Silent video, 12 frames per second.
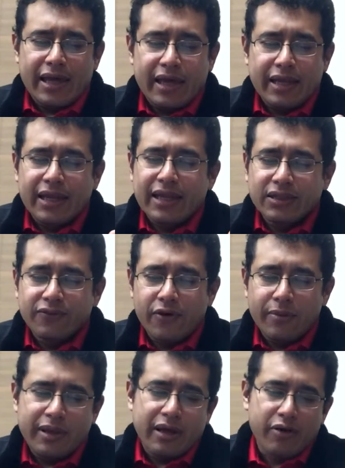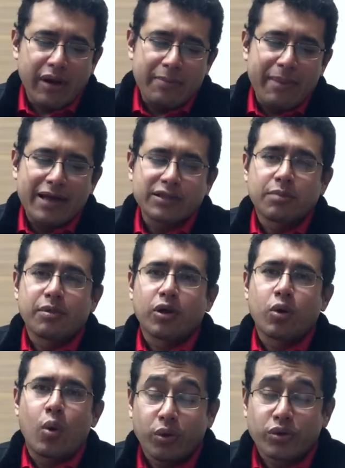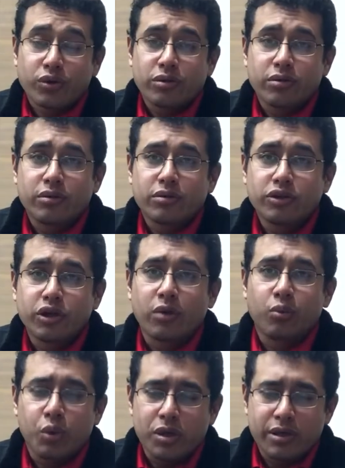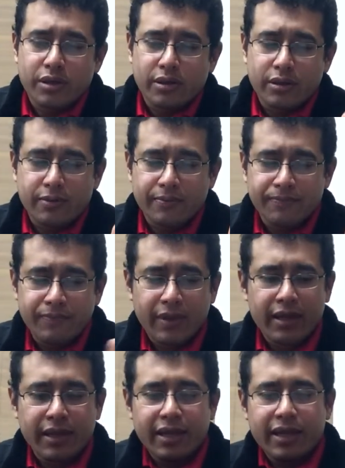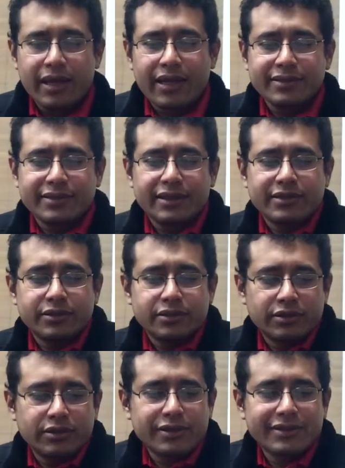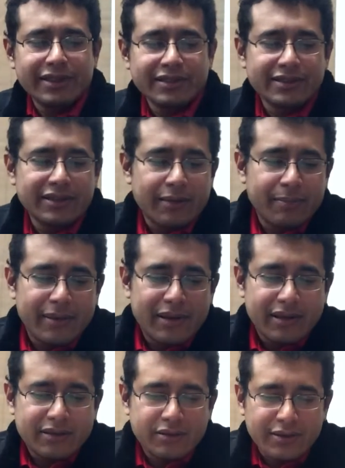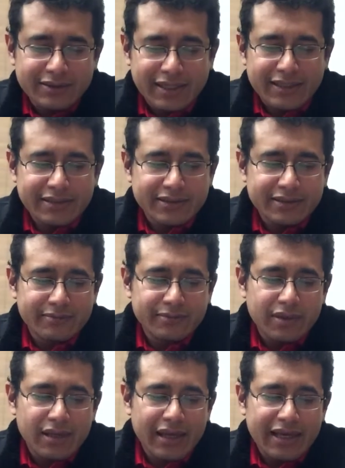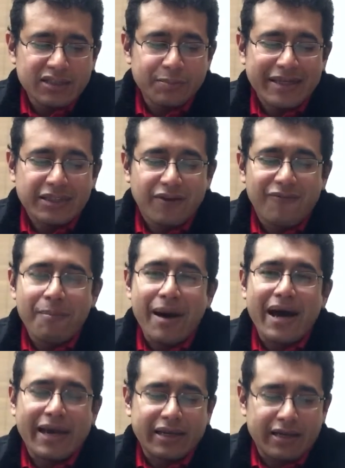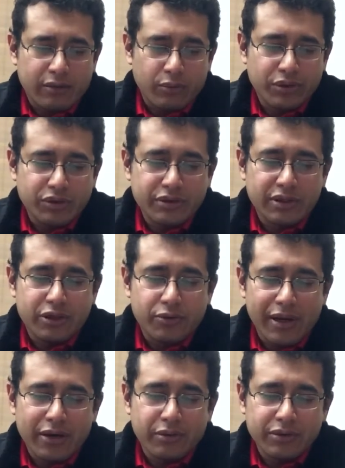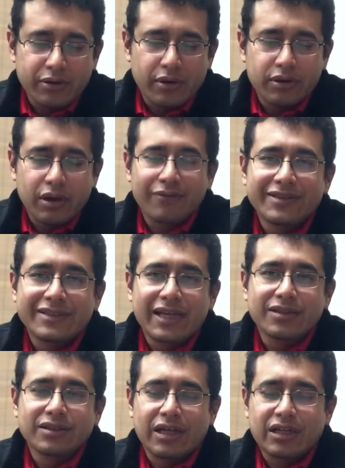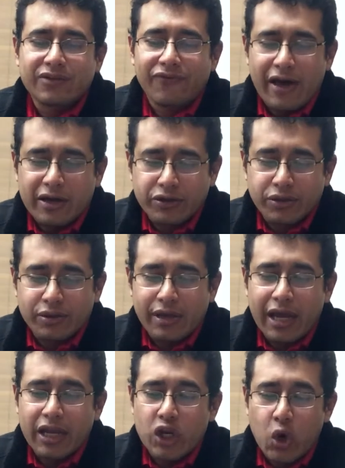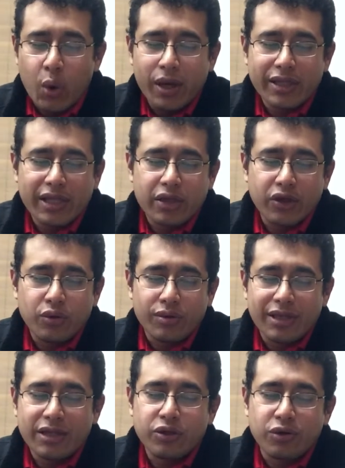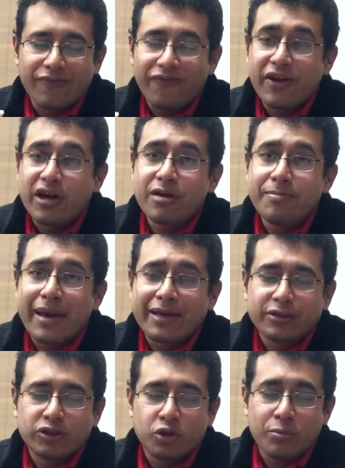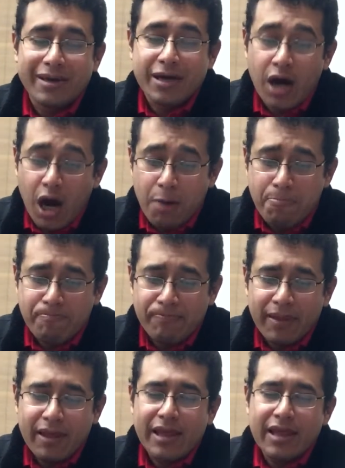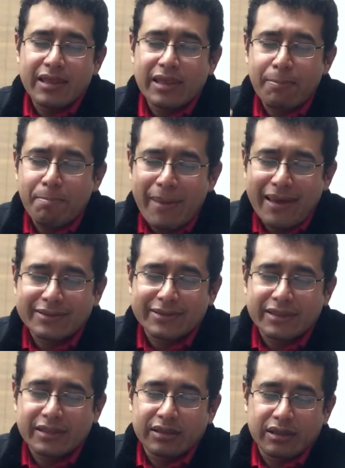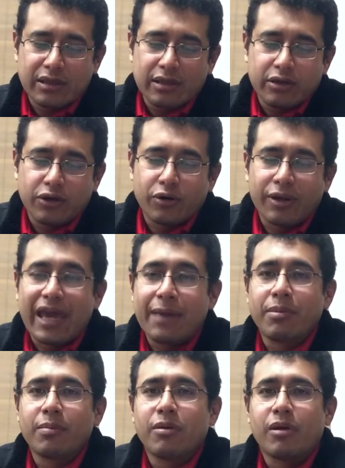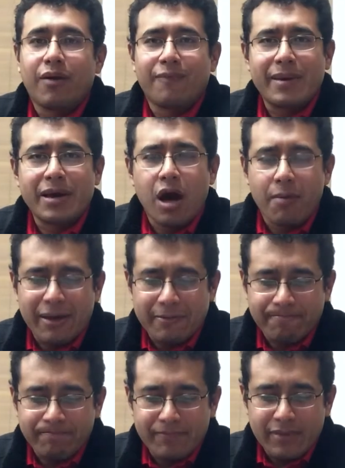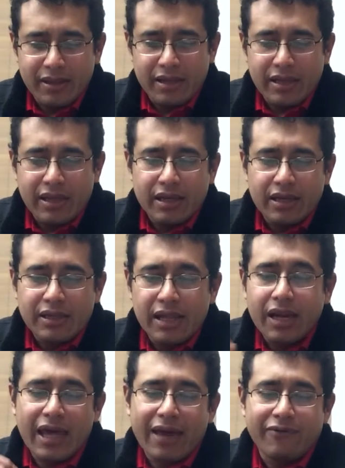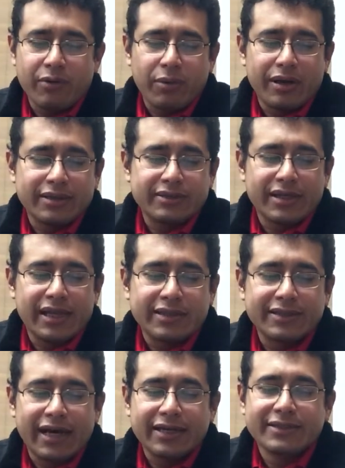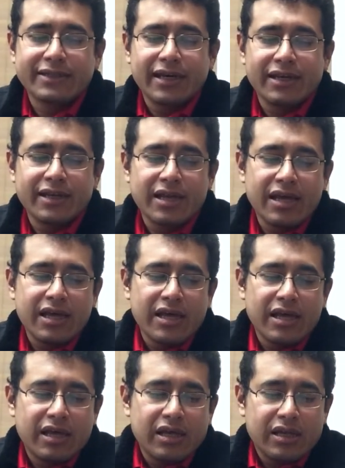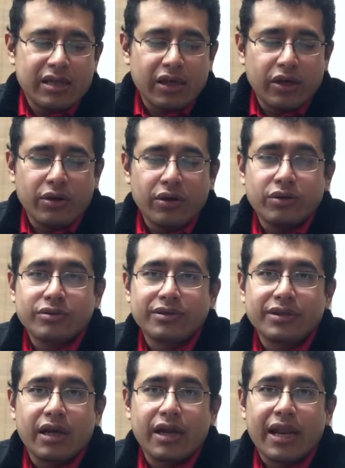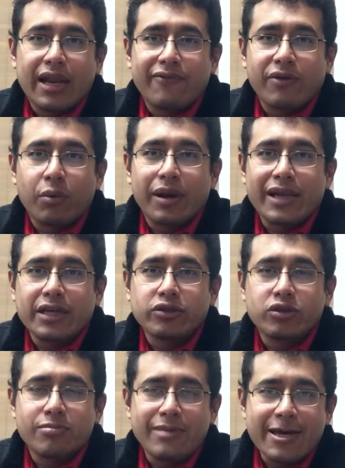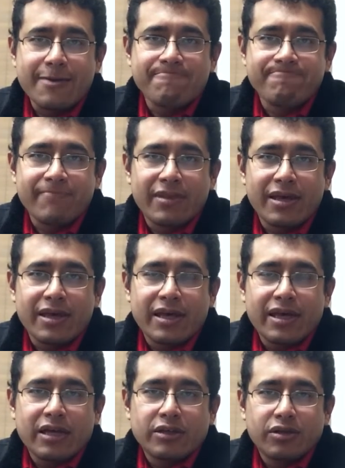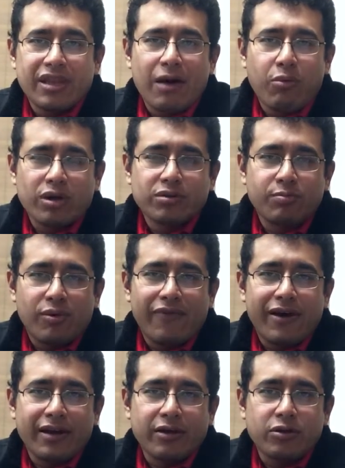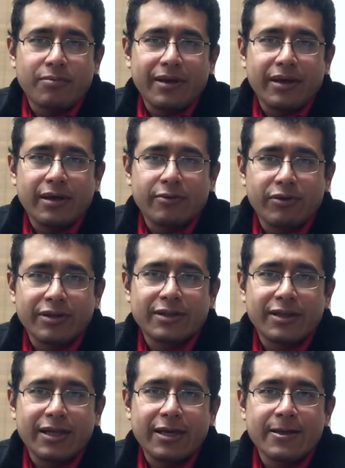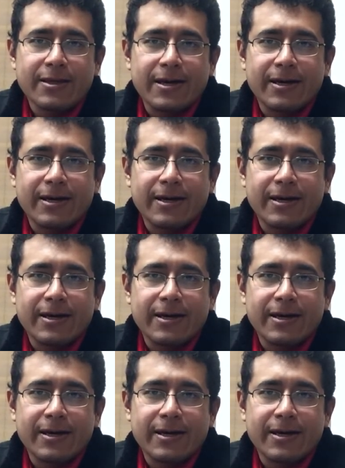And it is from the great basketball coach, John Wooden. And it says, success is peace of mind, which is the direct result self-satisfaction and knowing that you did your very best to become the best you're capable of becoming. Not everyone is the next Einstein. The good news is that not everyone needs to be. So that was provided to me recently.